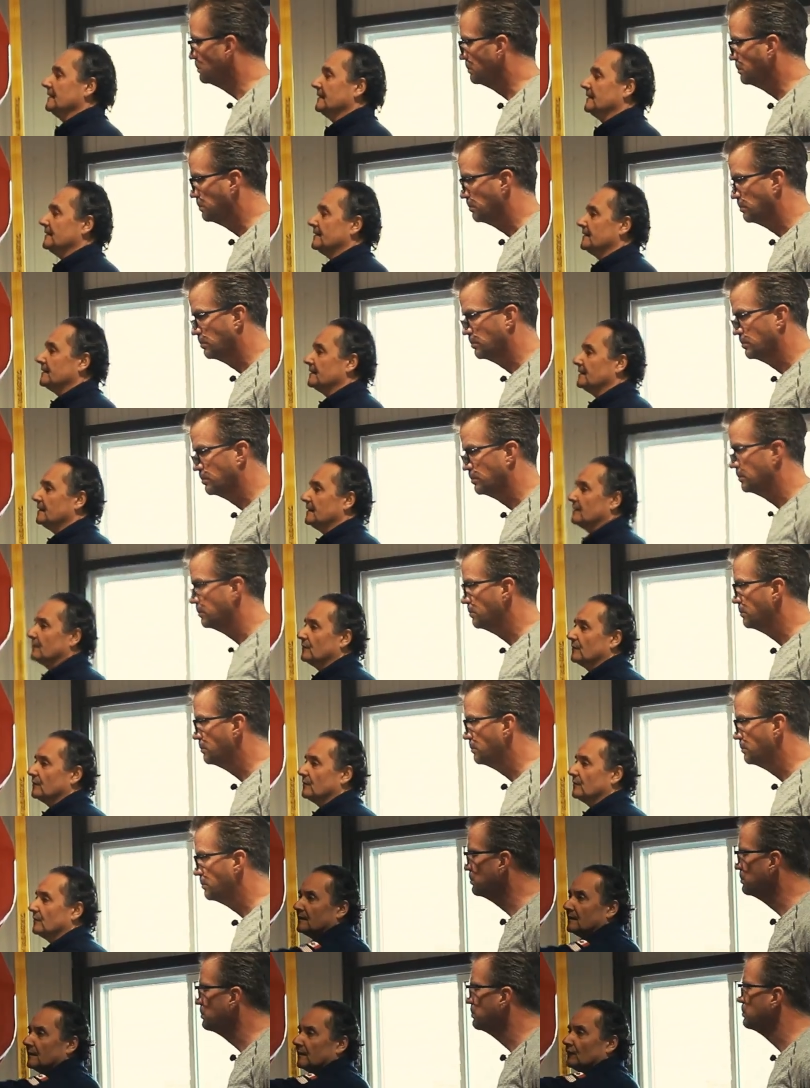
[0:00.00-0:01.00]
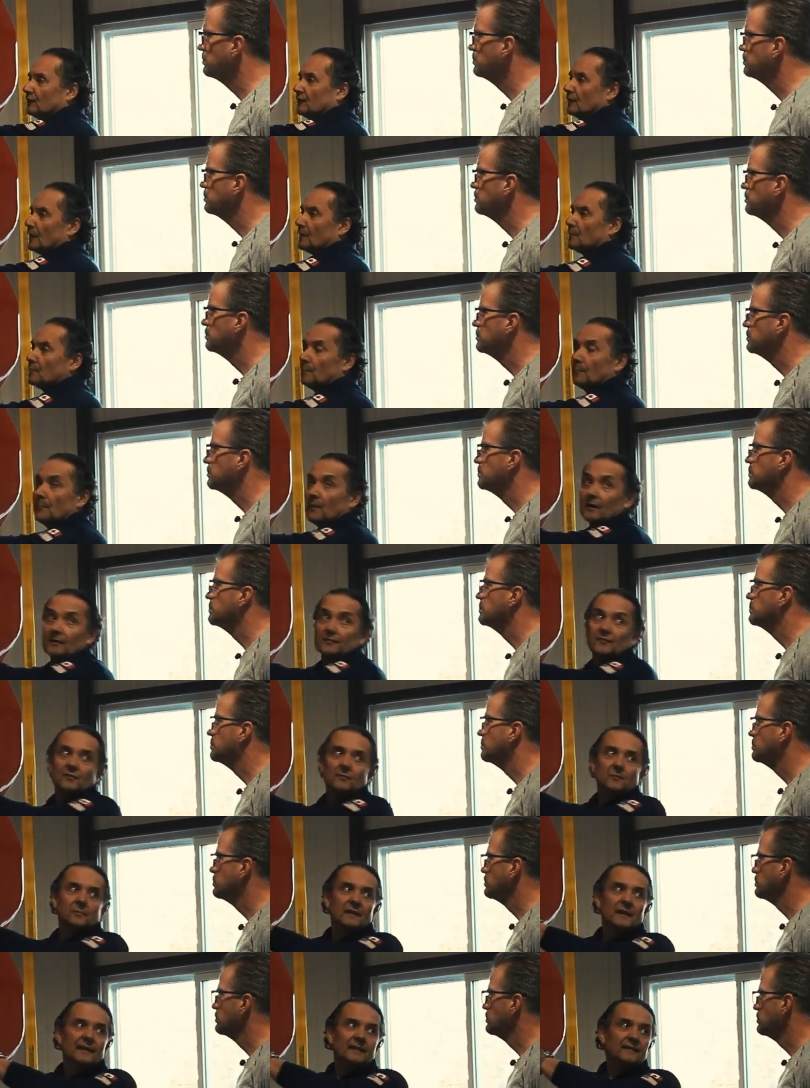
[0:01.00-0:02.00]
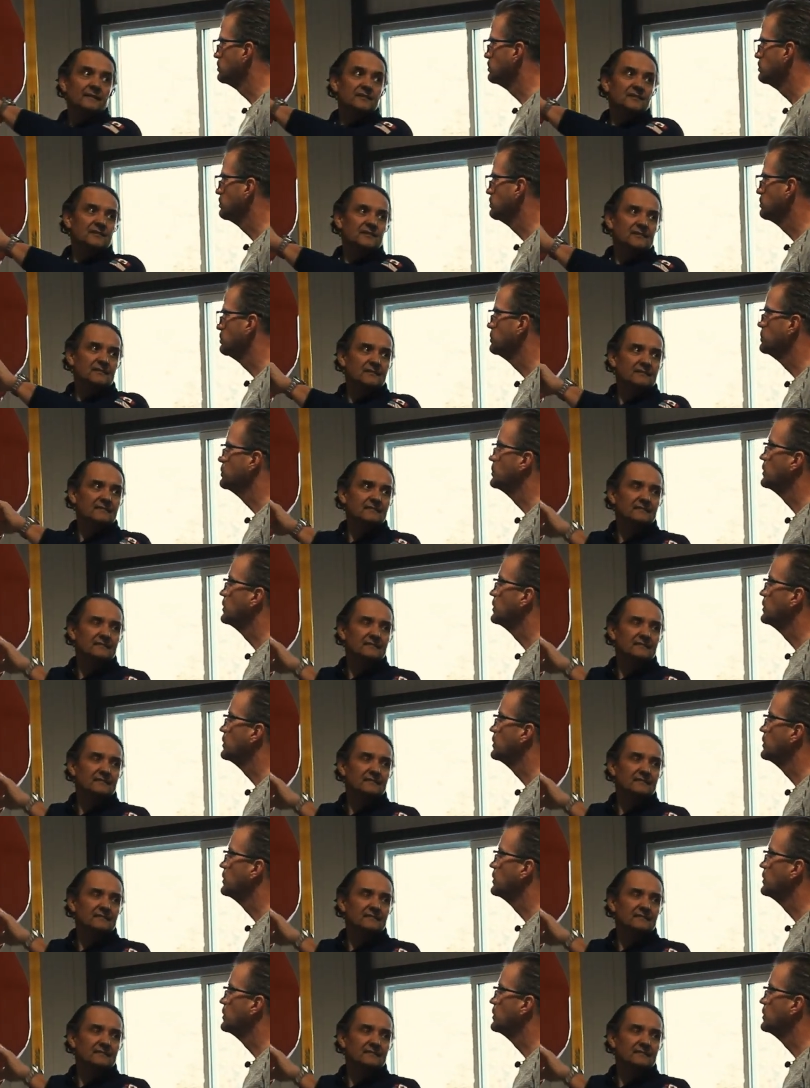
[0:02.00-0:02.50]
Speaker 1: Uh, everything is done but the blades.